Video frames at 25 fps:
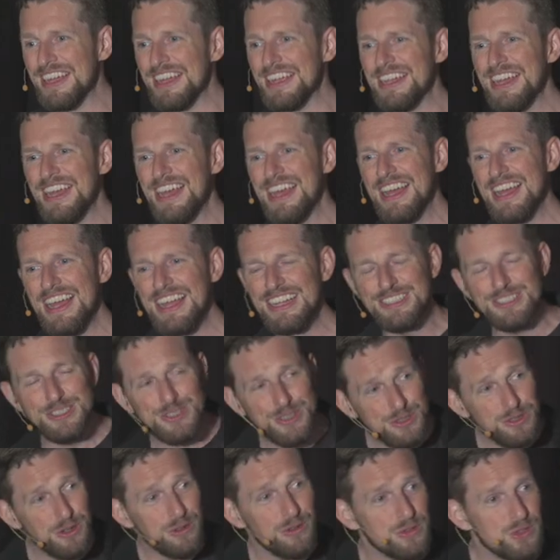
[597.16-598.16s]
Like it's
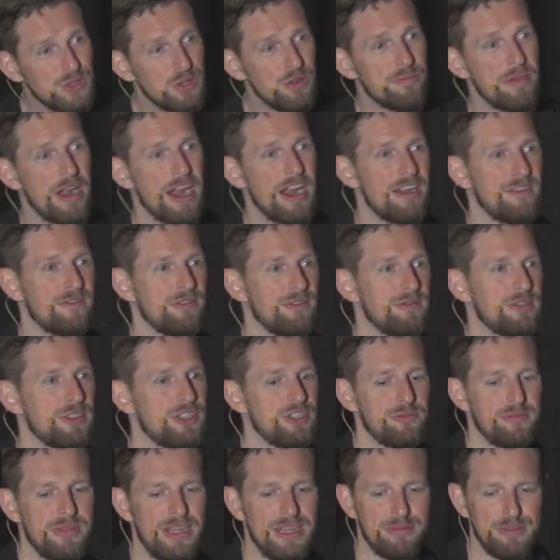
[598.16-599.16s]
so, so powerful
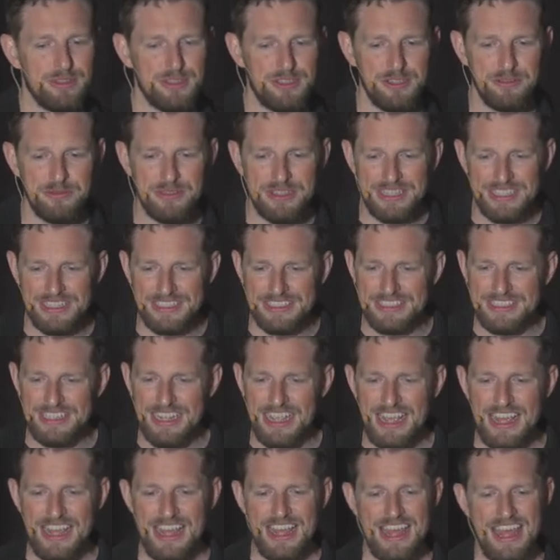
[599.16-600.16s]
what you'll be able to do with this.
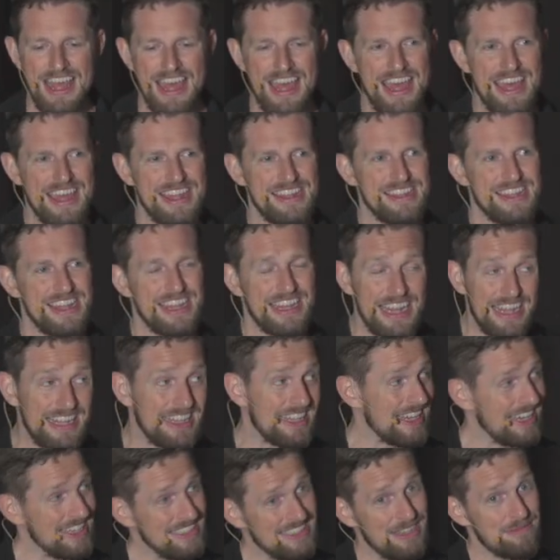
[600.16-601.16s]
And again,
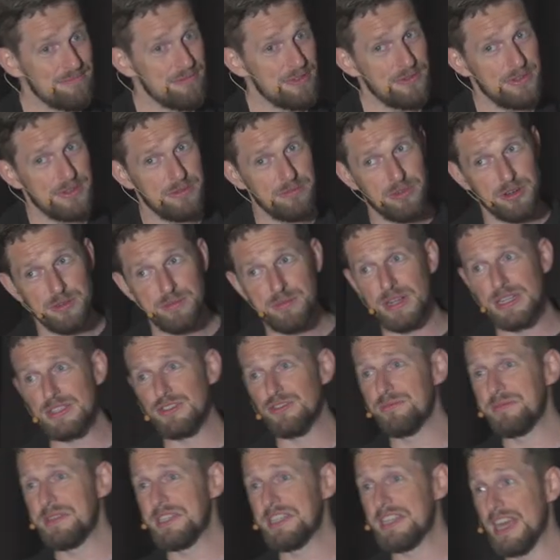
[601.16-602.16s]
like I said, moving
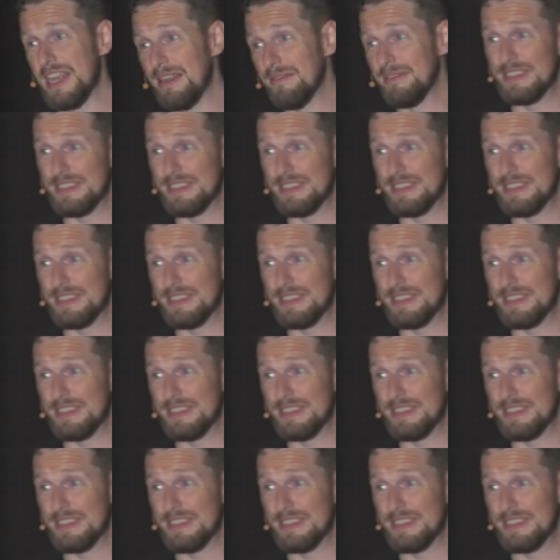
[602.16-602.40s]
WordPress from being kind of